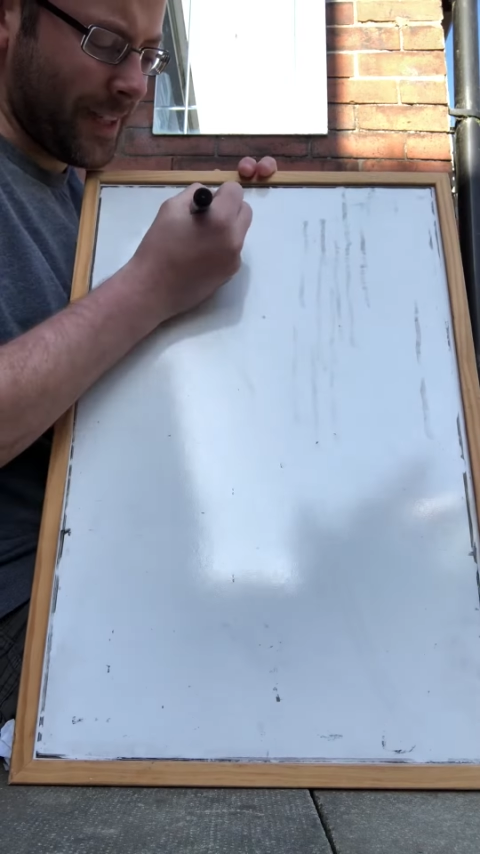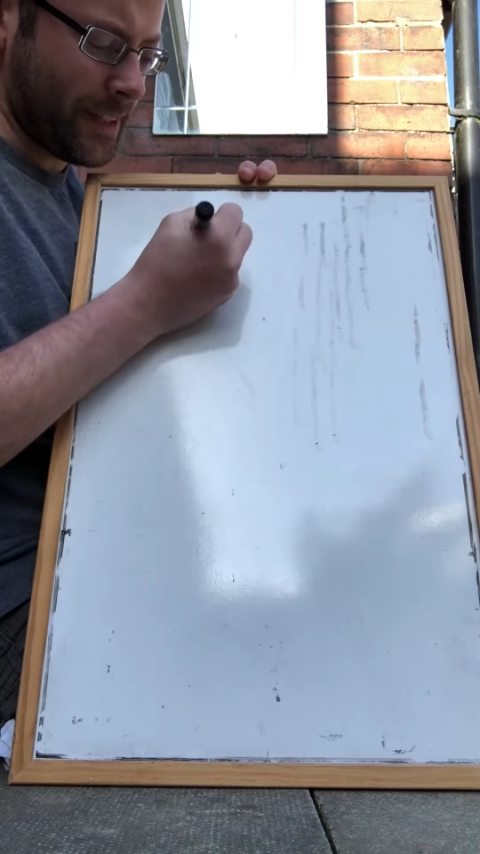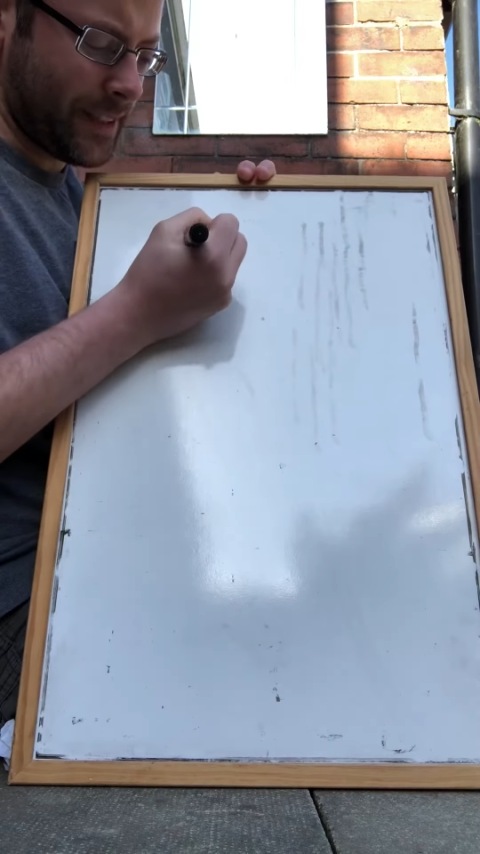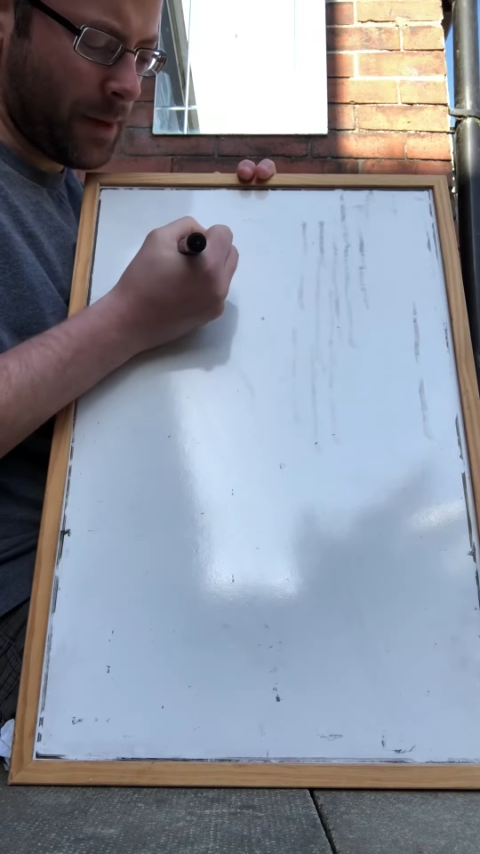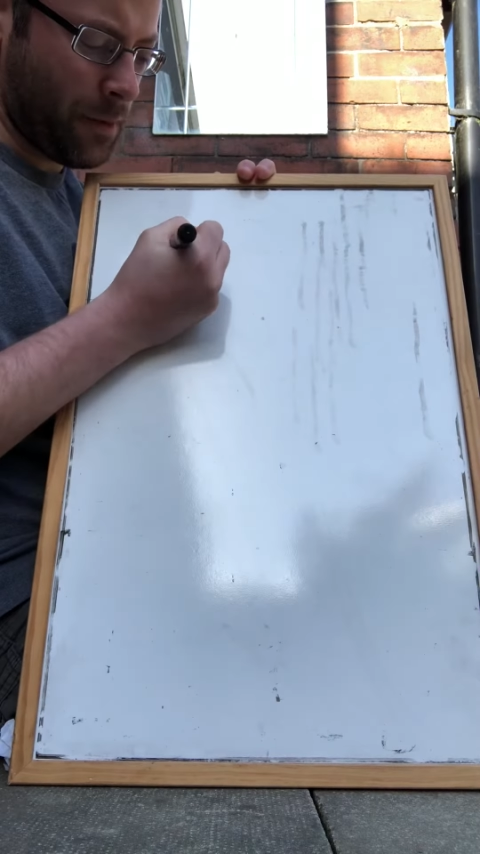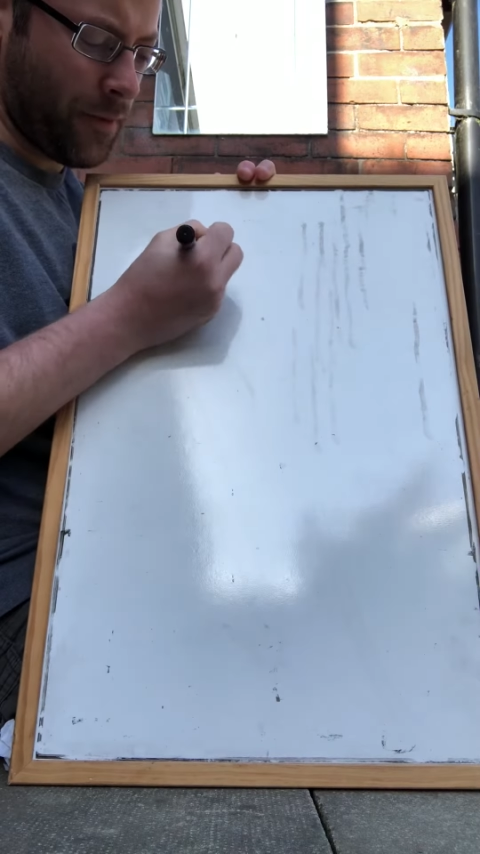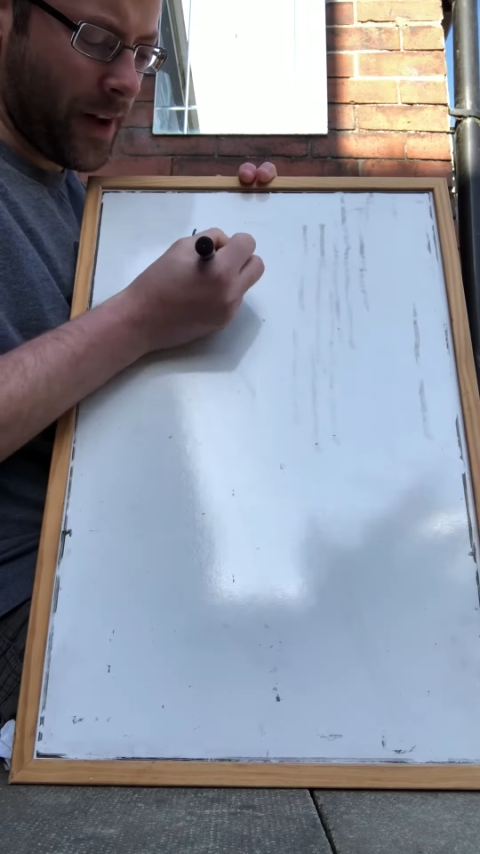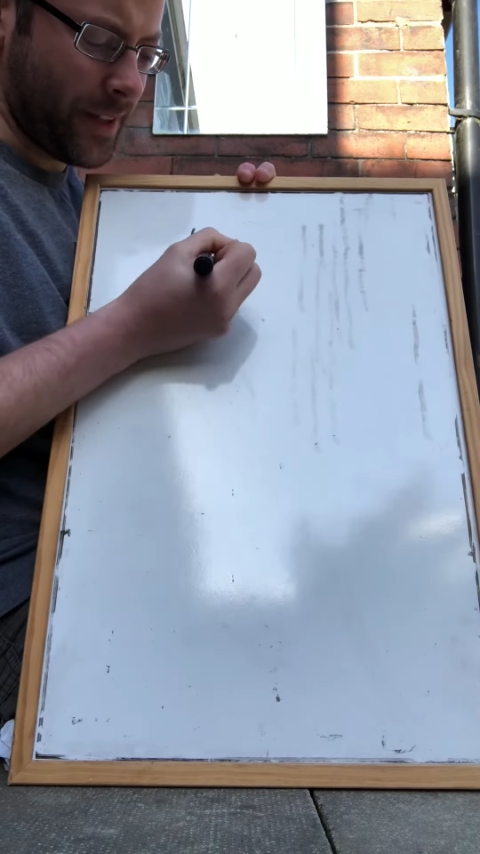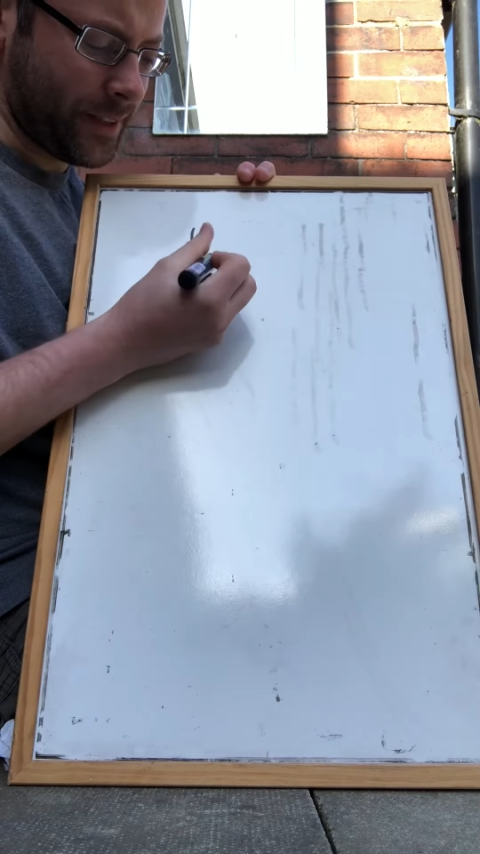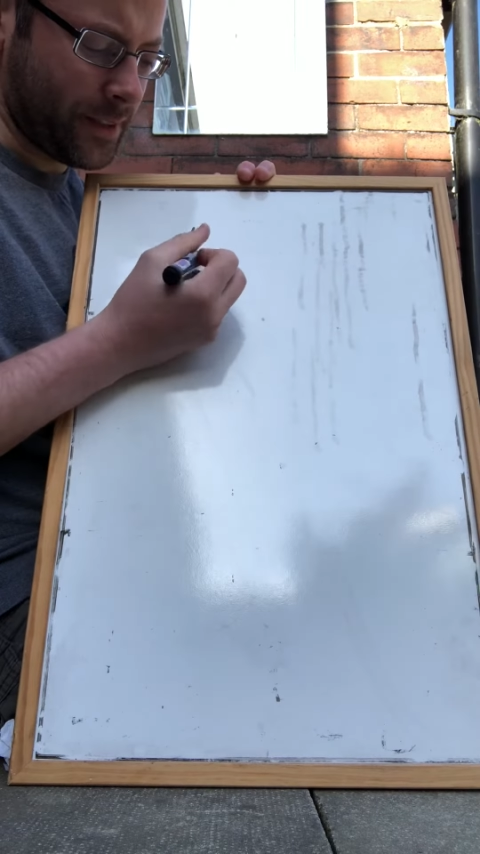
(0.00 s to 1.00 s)
So let's say we're
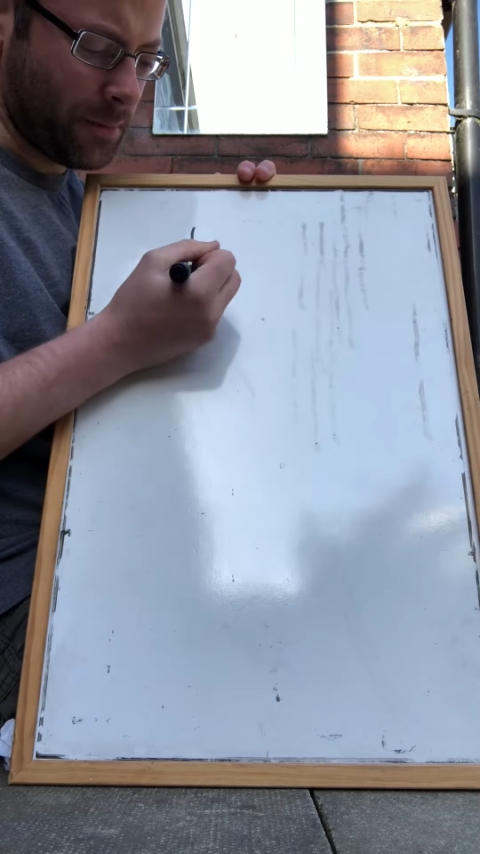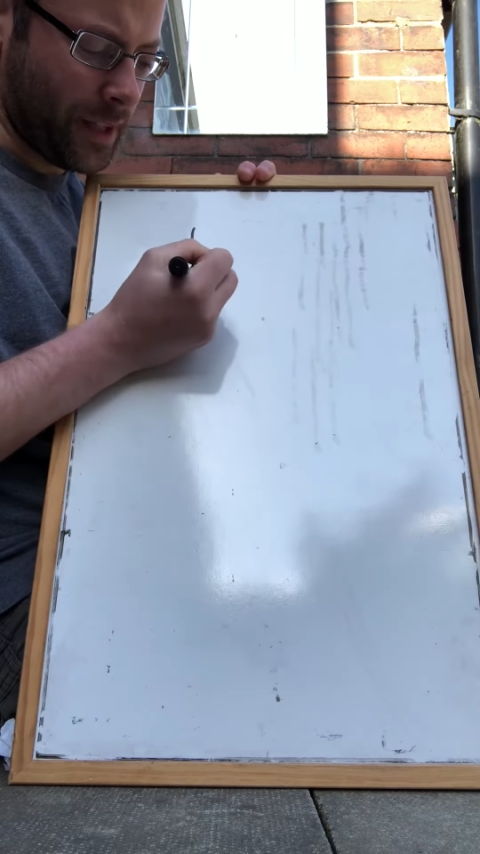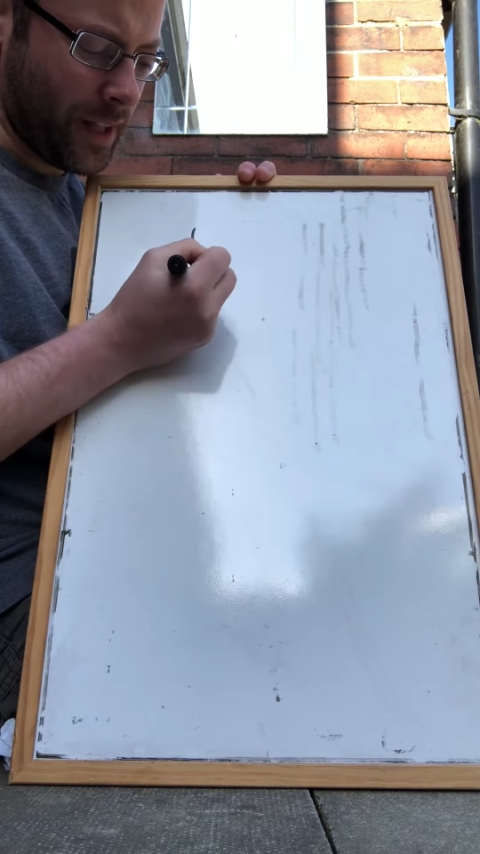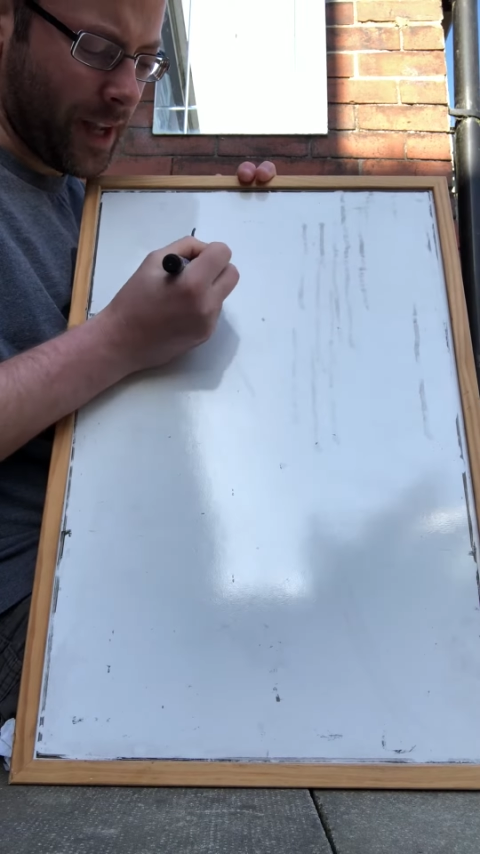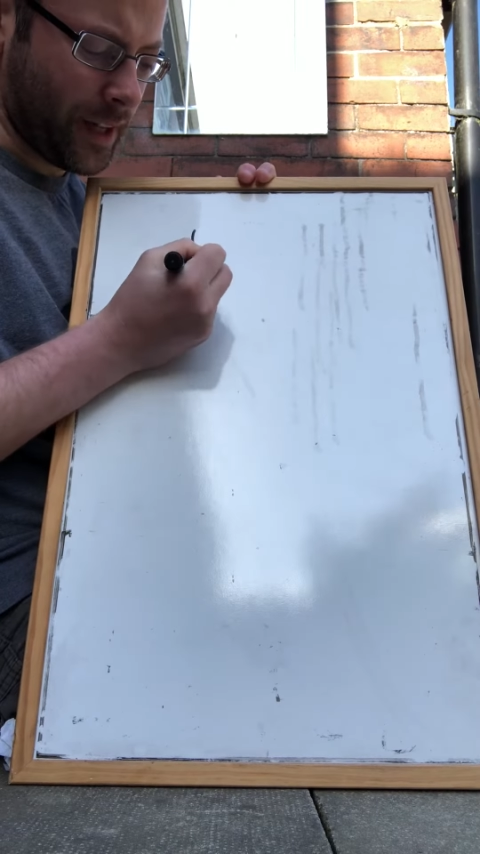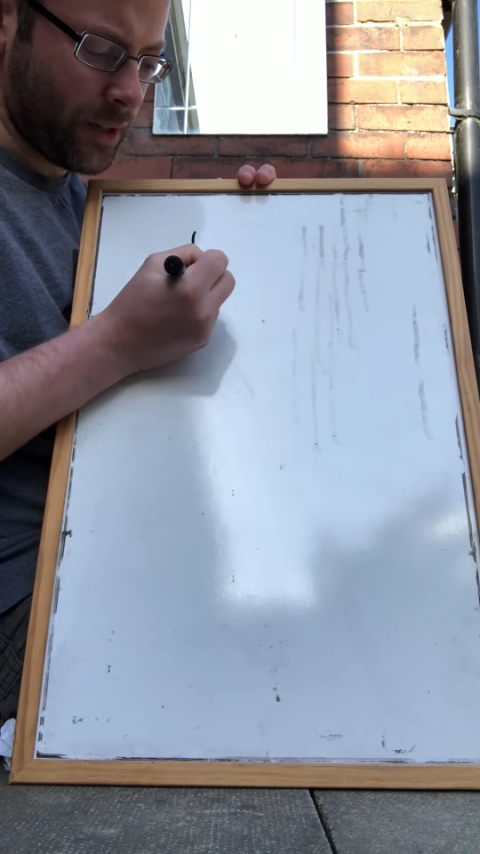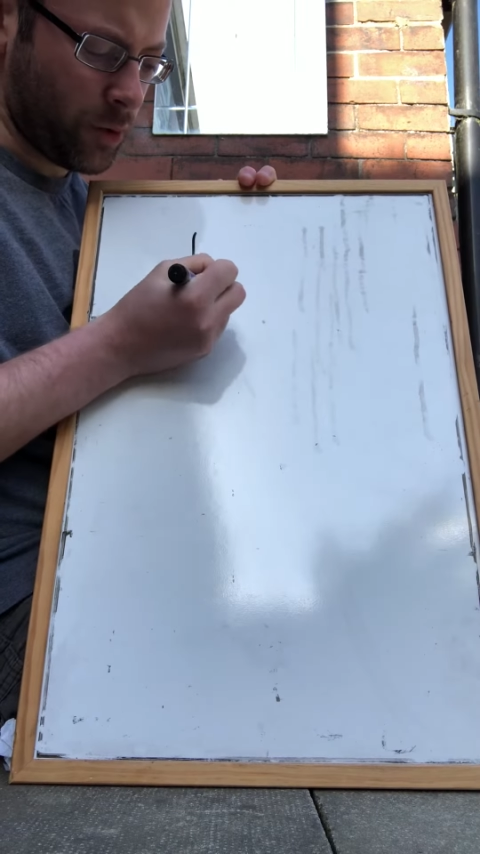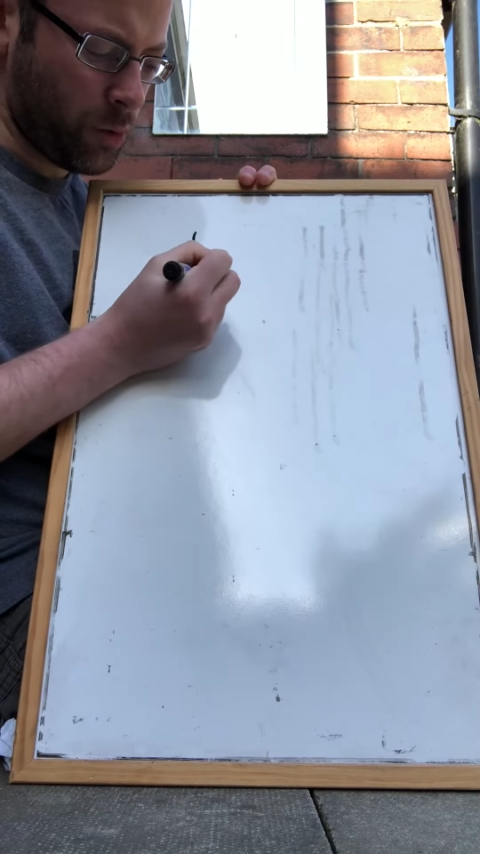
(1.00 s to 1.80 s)
finding something like a